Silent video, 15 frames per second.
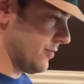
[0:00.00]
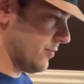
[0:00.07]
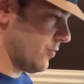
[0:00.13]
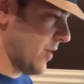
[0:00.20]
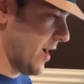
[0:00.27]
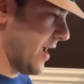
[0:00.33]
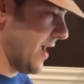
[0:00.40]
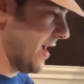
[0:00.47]

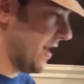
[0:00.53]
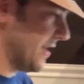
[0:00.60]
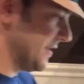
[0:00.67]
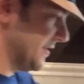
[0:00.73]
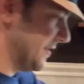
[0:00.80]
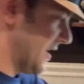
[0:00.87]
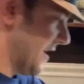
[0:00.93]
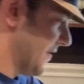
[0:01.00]
way I
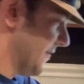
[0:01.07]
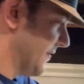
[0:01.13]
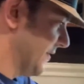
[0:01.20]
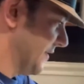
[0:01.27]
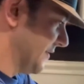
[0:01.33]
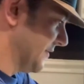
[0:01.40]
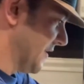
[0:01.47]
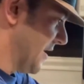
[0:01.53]
decide for
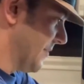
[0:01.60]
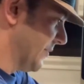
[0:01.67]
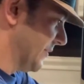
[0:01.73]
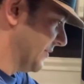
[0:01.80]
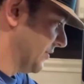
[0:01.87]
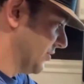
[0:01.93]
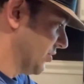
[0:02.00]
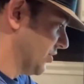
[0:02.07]
this
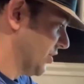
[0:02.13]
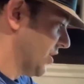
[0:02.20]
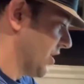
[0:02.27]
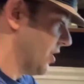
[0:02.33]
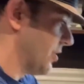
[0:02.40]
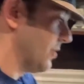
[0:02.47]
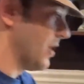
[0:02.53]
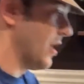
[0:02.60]
composition to
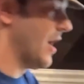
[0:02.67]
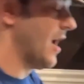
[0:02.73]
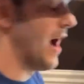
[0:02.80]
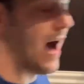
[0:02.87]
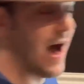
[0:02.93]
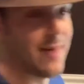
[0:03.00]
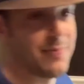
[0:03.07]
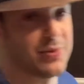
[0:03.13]
go.
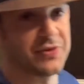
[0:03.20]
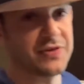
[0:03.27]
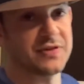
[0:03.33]
I put this